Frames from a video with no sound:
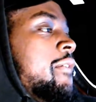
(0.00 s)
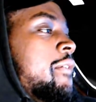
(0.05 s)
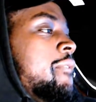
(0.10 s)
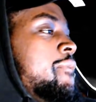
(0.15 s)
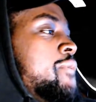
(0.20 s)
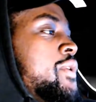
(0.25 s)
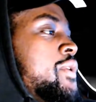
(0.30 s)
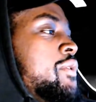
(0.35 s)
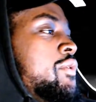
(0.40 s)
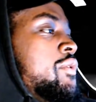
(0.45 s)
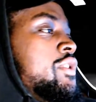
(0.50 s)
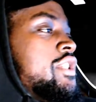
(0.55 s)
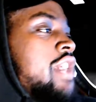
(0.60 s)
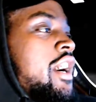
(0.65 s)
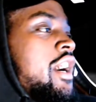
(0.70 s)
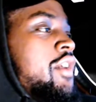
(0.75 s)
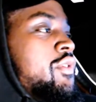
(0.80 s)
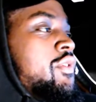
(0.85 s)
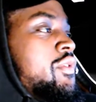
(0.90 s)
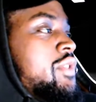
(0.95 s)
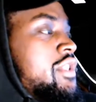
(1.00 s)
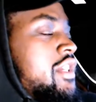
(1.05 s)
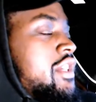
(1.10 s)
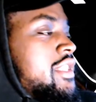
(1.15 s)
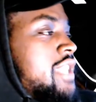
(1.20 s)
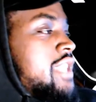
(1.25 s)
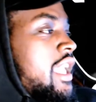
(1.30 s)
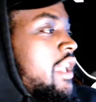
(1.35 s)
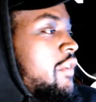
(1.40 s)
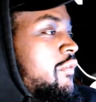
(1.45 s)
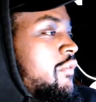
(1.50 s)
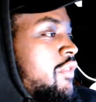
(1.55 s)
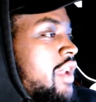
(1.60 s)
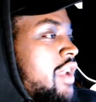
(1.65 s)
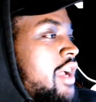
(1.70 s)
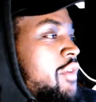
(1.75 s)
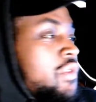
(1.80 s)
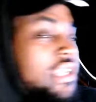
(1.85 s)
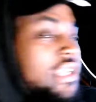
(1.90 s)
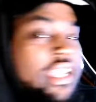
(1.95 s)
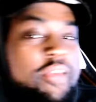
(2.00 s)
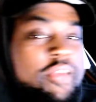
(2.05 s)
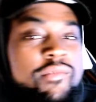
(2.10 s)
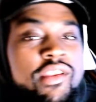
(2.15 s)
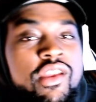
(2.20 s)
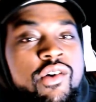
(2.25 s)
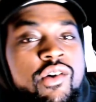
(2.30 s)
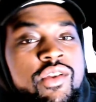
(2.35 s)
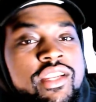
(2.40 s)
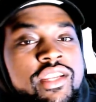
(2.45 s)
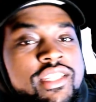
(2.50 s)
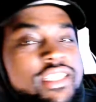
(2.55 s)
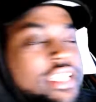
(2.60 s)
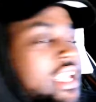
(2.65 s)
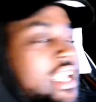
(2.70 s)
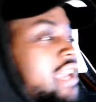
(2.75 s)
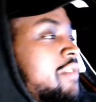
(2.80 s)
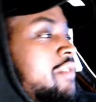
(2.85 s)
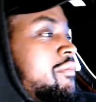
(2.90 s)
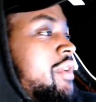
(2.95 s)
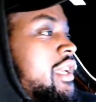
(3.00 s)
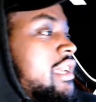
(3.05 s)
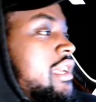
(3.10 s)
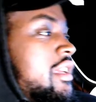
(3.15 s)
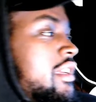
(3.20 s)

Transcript: What was y'all? What was y'all taking flight with? Let me know in the chat, man.